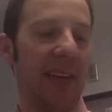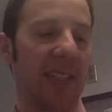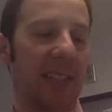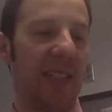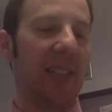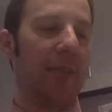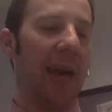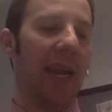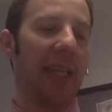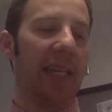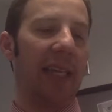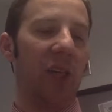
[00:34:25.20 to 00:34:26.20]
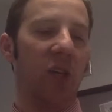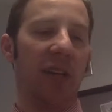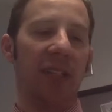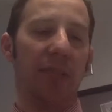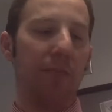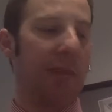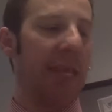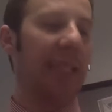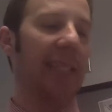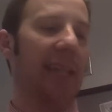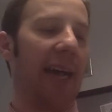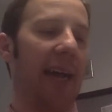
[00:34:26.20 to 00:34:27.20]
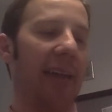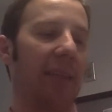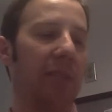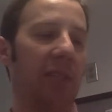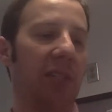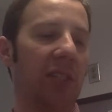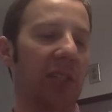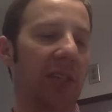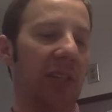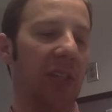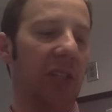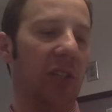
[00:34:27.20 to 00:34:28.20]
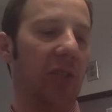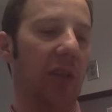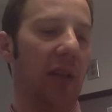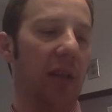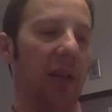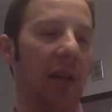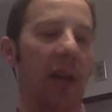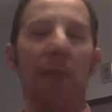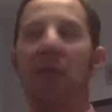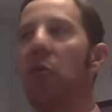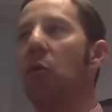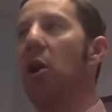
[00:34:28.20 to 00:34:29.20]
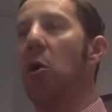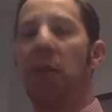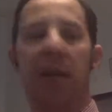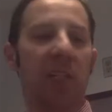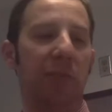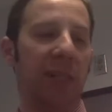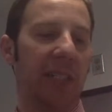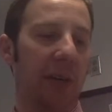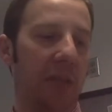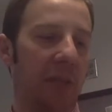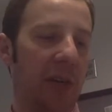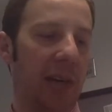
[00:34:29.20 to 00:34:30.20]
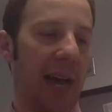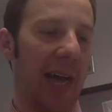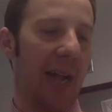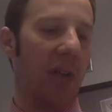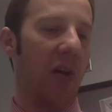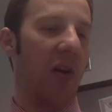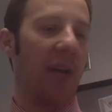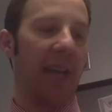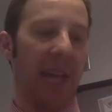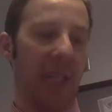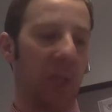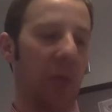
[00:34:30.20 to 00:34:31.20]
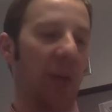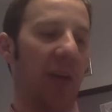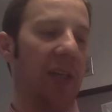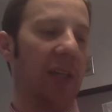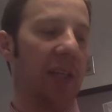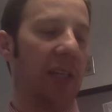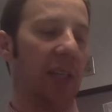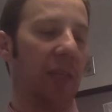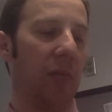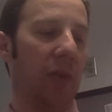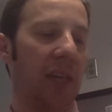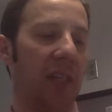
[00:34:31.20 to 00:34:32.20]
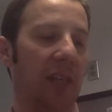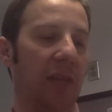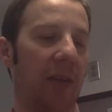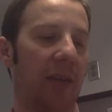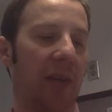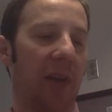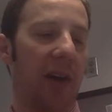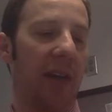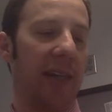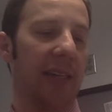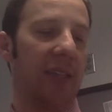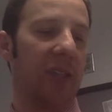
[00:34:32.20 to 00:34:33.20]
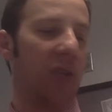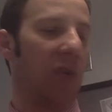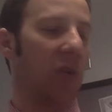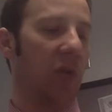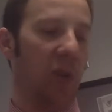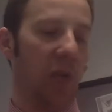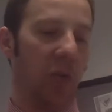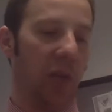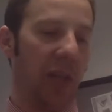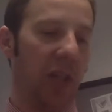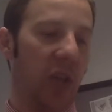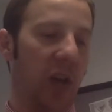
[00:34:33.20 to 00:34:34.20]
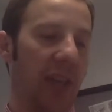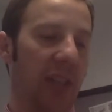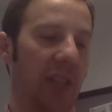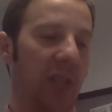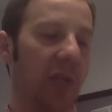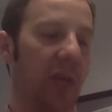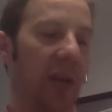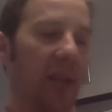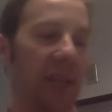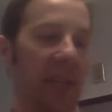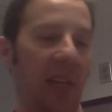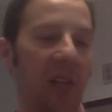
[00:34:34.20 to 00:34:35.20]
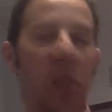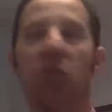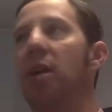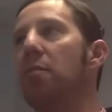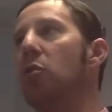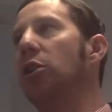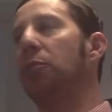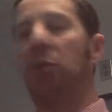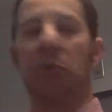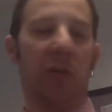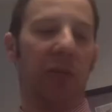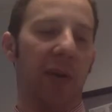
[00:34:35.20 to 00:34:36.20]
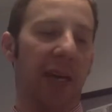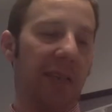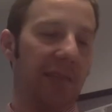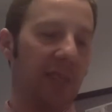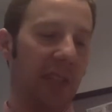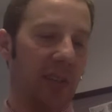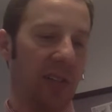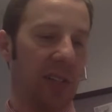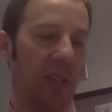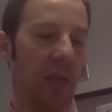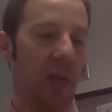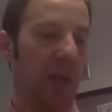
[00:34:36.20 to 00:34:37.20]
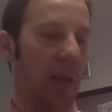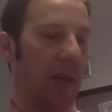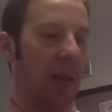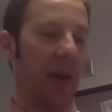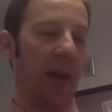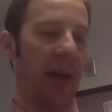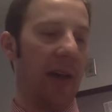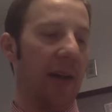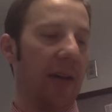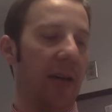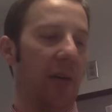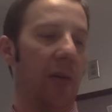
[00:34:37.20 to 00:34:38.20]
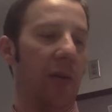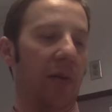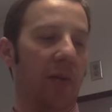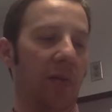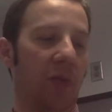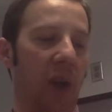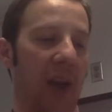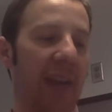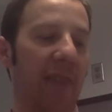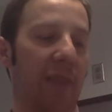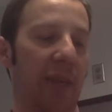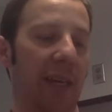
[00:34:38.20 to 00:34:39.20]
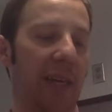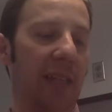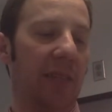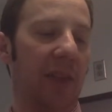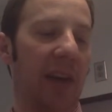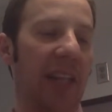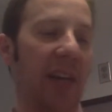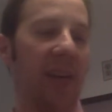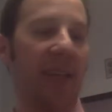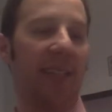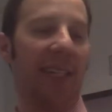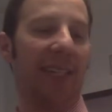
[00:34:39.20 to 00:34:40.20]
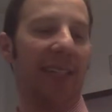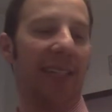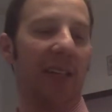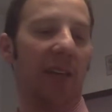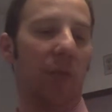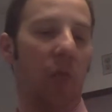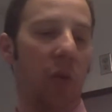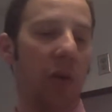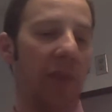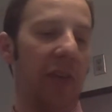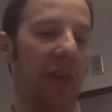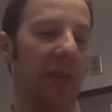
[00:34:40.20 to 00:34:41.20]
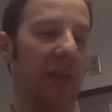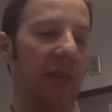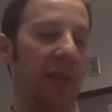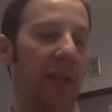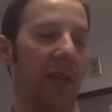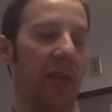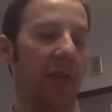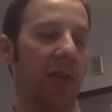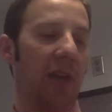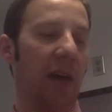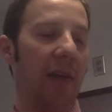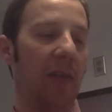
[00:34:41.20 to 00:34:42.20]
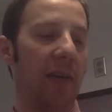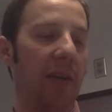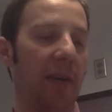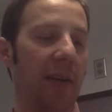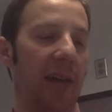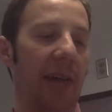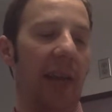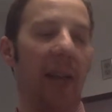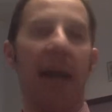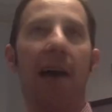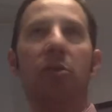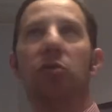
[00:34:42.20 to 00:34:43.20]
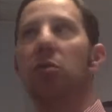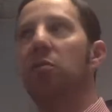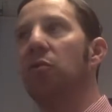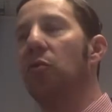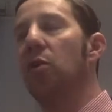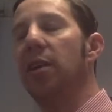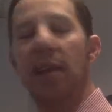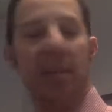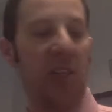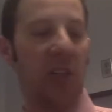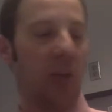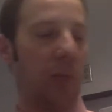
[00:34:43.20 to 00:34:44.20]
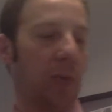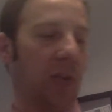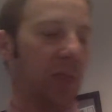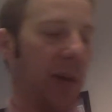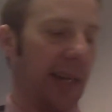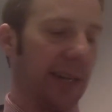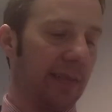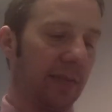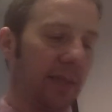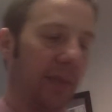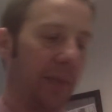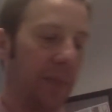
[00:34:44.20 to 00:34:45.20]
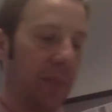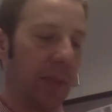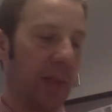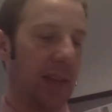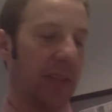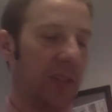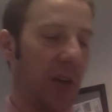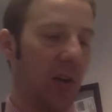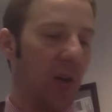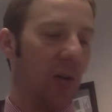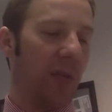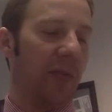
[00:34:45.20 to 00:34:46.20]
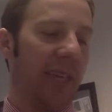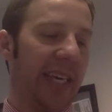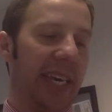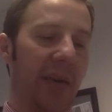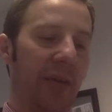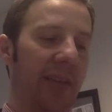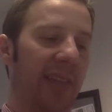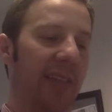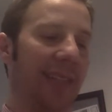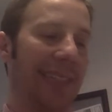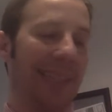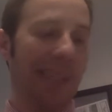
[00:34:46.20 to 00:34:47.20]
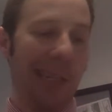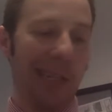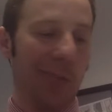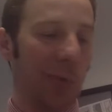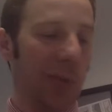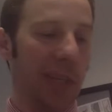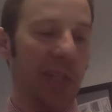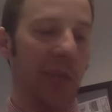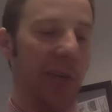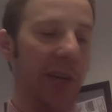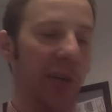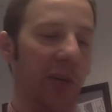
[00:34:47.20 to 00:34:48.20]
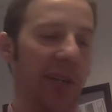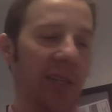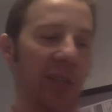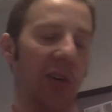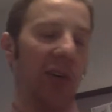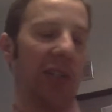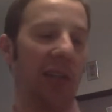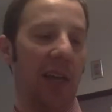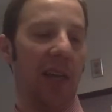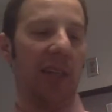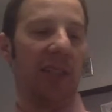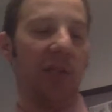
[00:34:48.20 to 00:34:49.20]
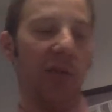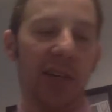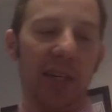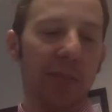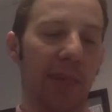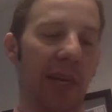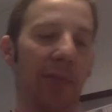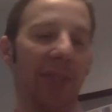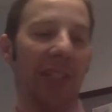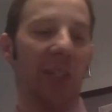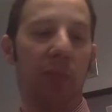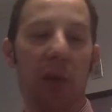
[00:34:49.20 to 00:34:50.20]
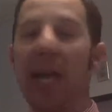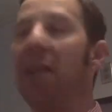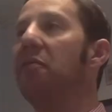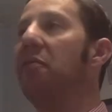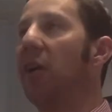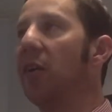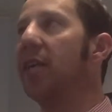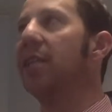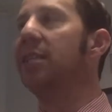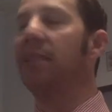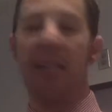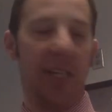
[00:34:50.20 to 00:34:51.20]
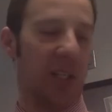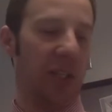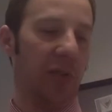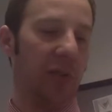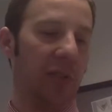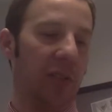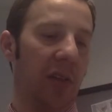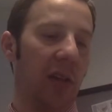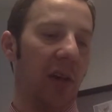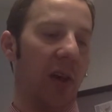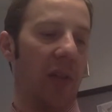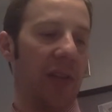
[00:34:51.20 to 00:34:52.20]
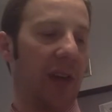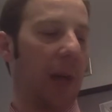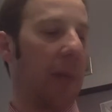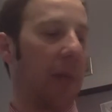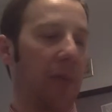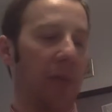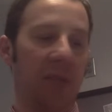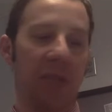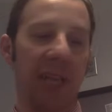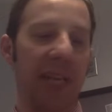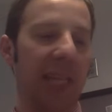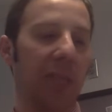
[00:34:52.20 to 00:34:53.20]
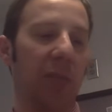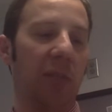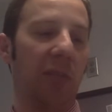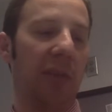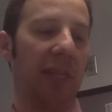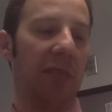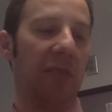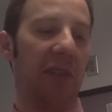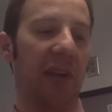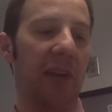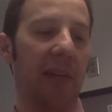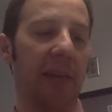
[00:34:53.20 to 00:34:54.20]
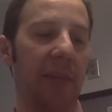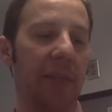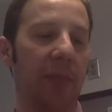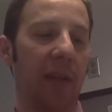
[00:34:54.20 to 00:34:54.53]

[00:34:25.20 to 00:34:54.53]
you to systematically address many sides and positions of an issue before opening a speech up for dialogue, exploration, deliberation with an audience. So you're really trying to illustrate multiple perspectives here. So a variety of opinions, inviting the audience to consider more views than those covered, and allows rooms for additional perspectives. And so the key with this is really doing your research so you can be able to explain various issues on the topic, presenting each perspective fairly,